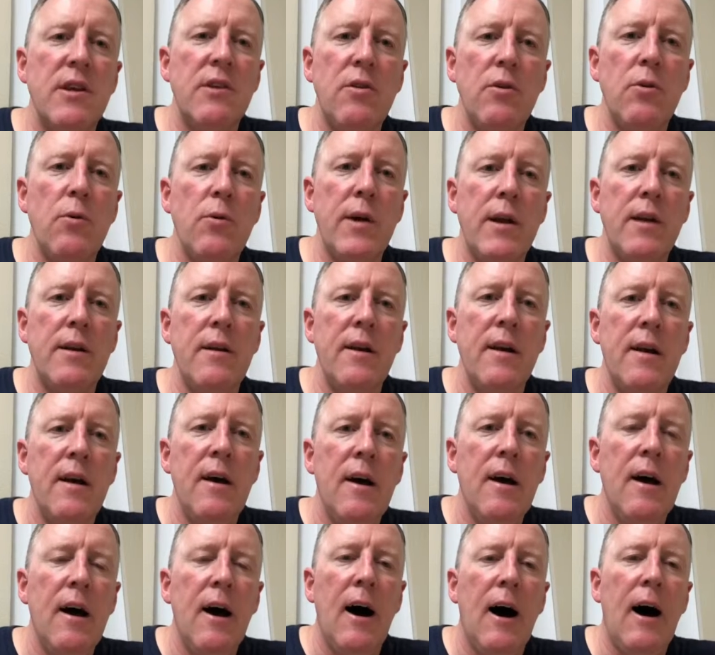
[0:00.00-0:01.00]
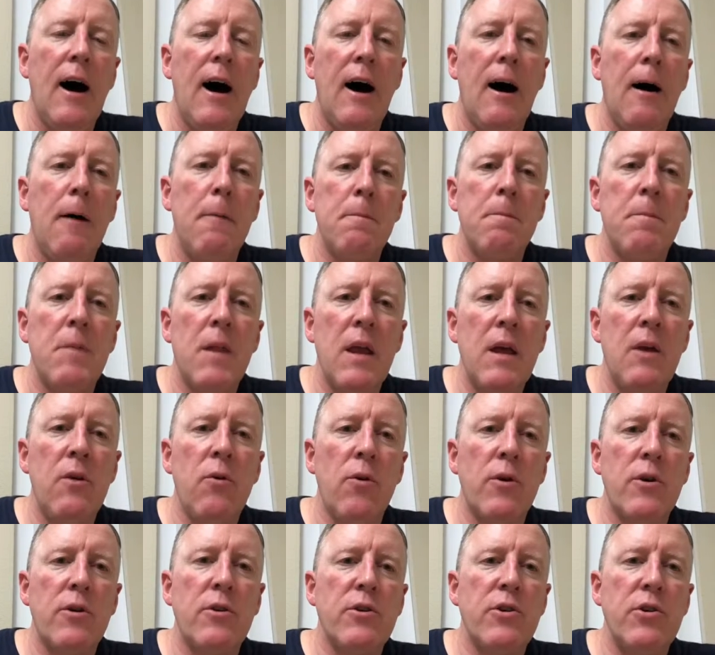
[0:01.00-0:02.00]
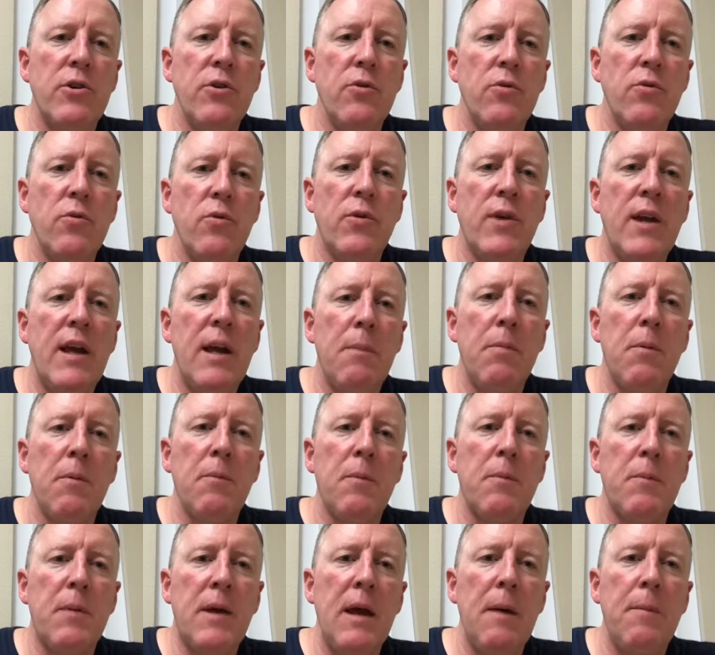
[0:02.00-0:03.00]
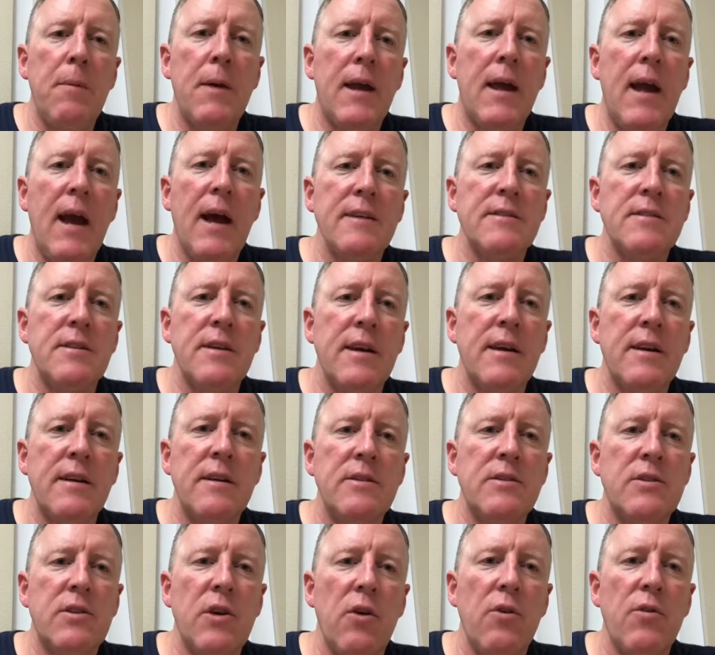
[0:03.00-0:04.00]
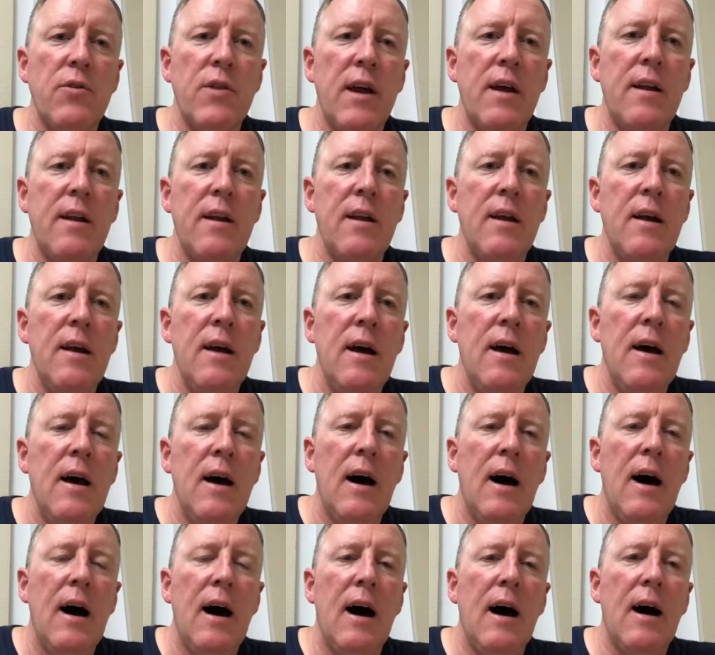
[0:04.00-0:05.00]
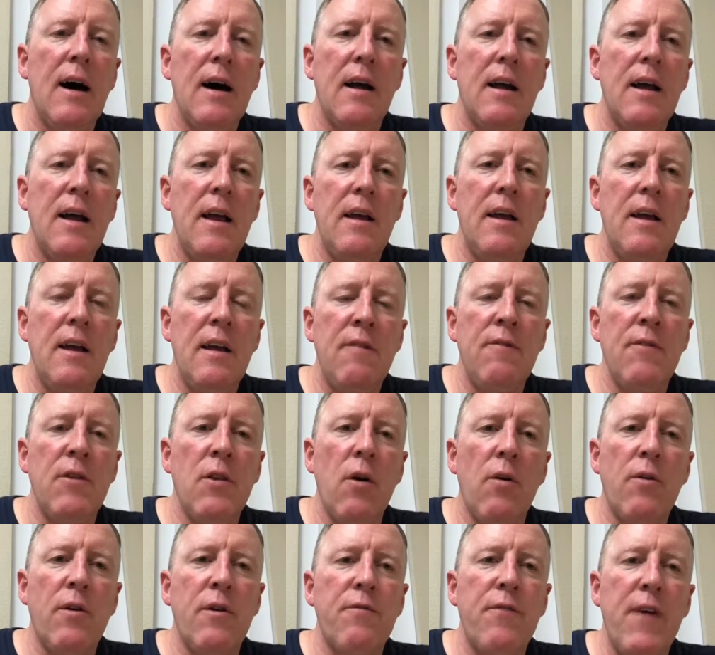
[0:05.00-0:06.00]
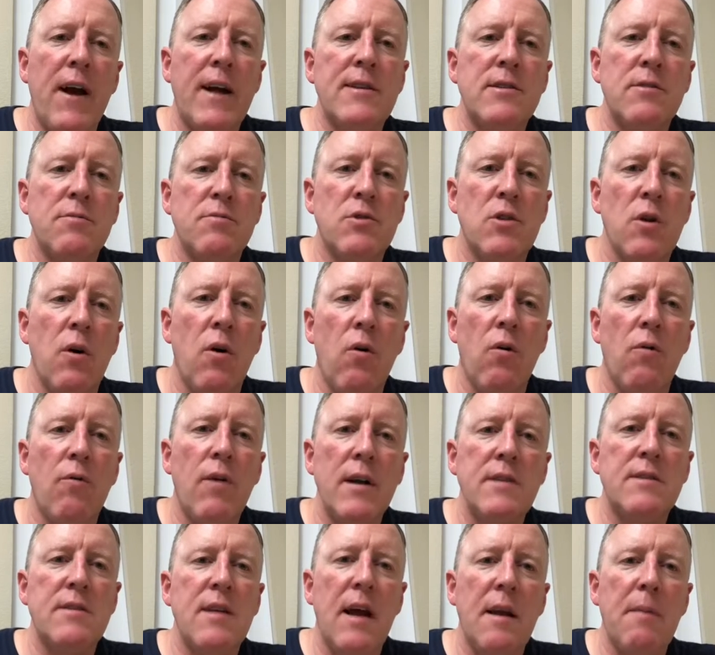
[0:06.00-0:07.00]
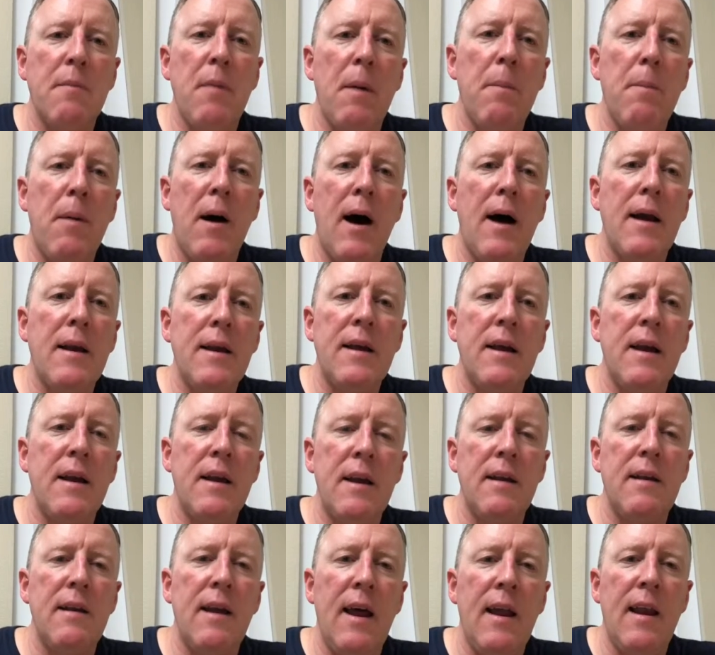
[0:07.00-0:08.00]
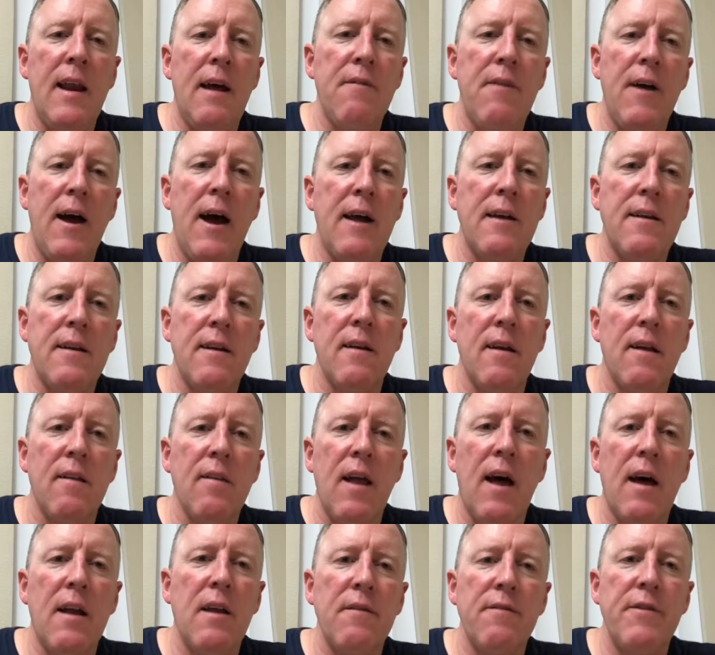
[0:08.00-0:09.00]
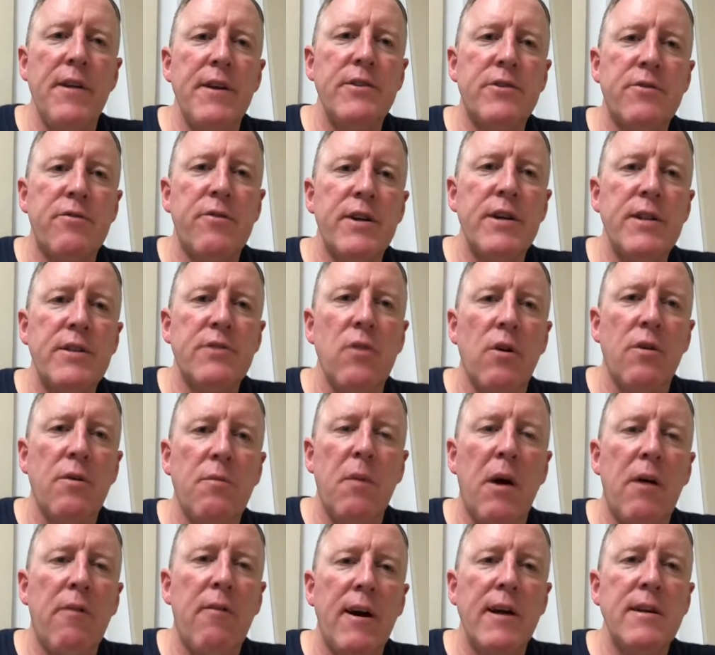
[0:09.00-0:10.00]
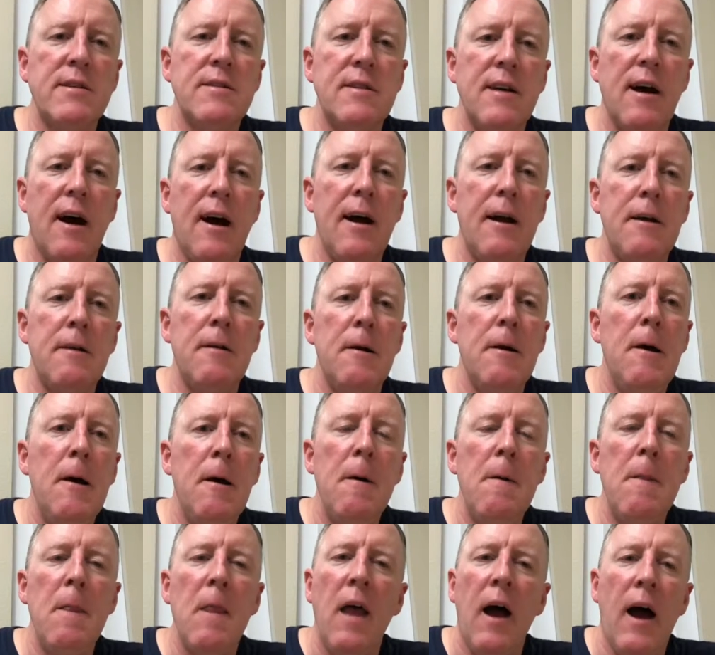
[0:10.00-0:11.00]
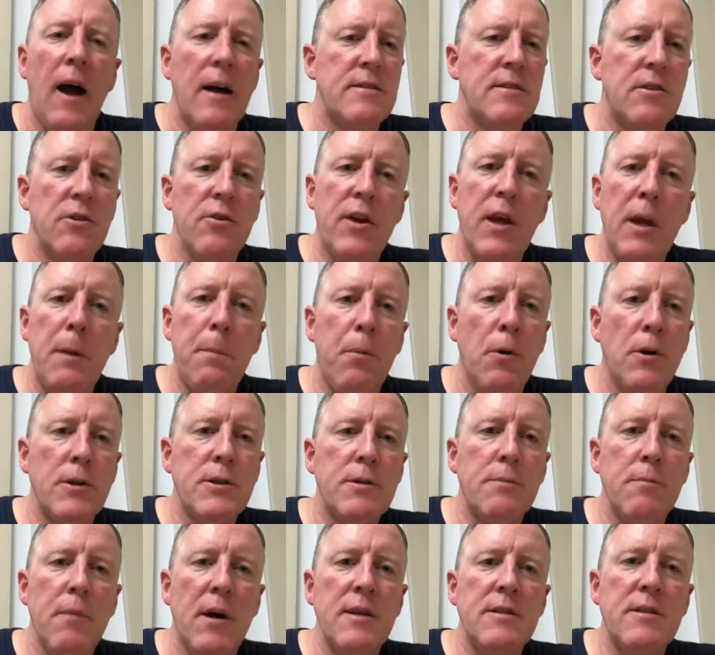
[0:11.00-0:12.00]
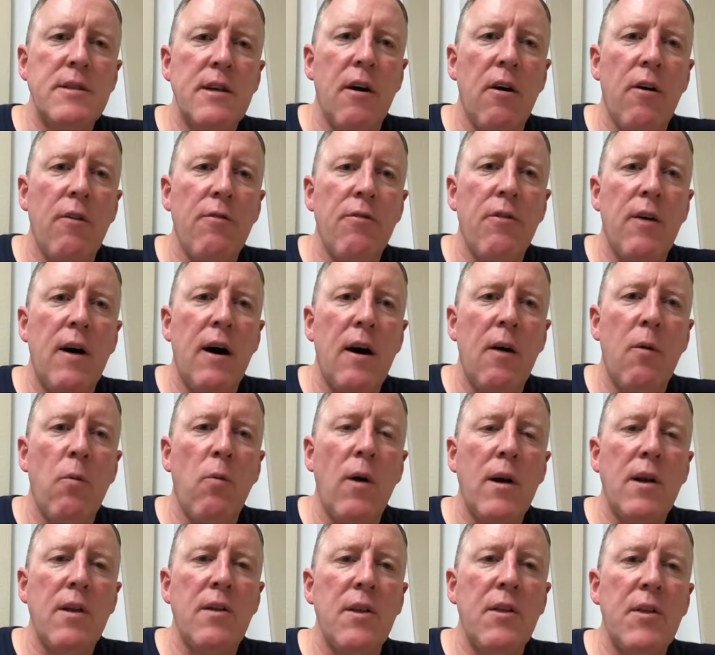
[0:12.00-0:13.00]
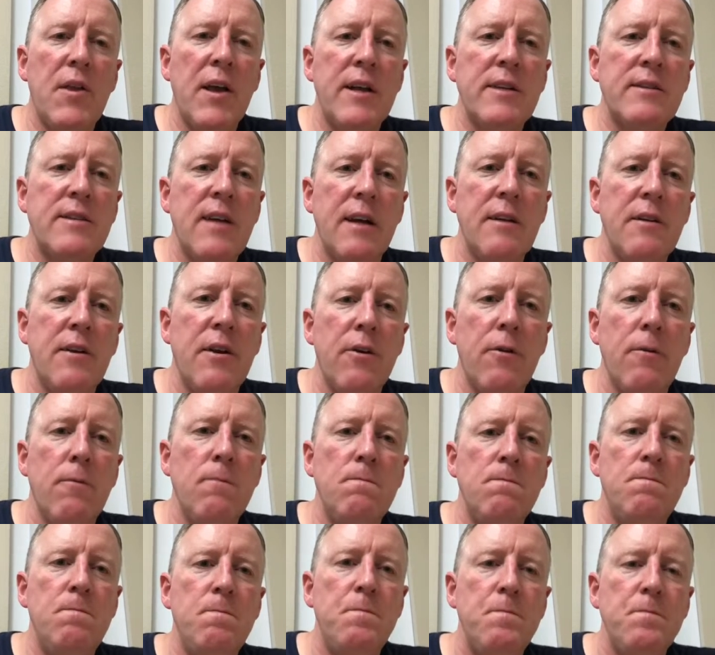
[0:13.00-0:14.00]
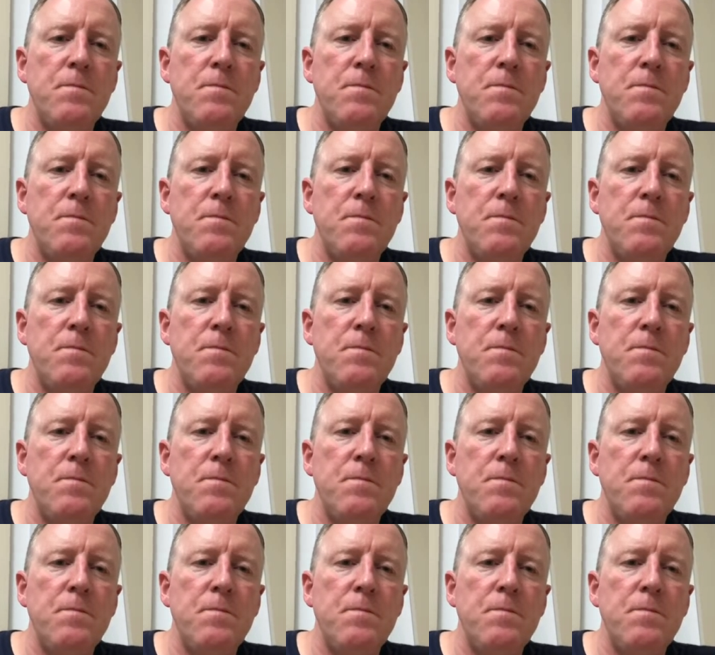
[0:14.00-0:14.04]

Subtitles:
to do it in order to keep it guessing, so that even though it affects the whole right side of my body, and I've had a lot of injuries on my right side, I still keep pushing myself. One of the things I do,